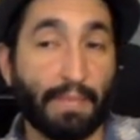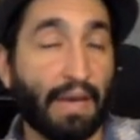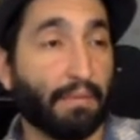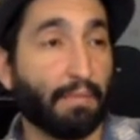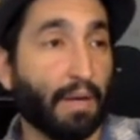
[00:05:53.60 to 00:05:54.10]

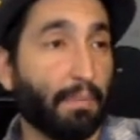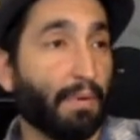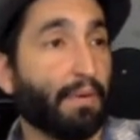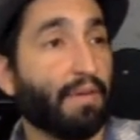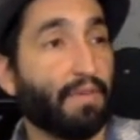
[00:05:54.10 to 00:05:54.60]
uploading
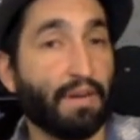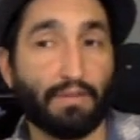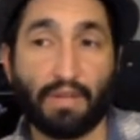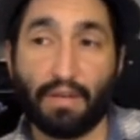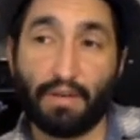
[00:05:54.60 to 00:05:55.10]
videos that
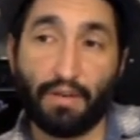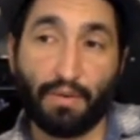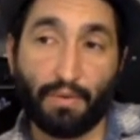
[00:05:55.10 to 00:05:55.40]
you